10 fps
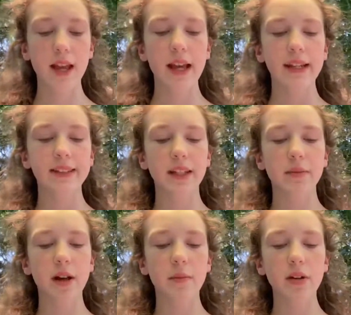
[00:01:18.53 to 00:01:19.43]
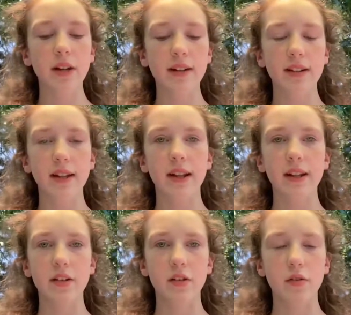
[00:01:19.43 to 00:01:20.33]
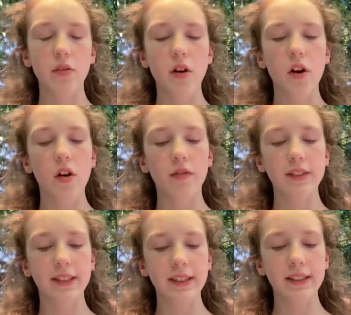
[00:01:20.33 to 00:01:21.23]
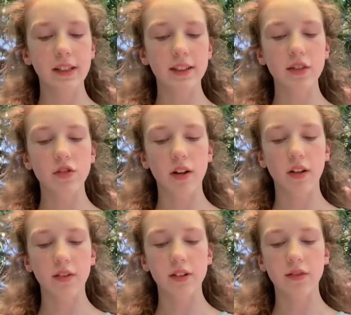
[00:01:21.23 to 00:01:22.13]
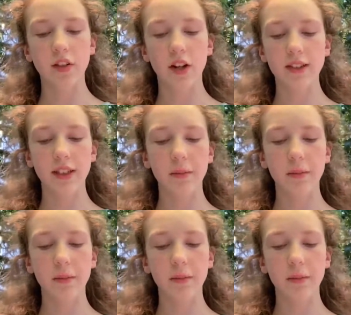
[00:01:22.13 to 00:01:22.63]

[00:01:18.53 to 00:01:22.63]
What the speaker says: In September 1982, over 6,000 truckloads of toxic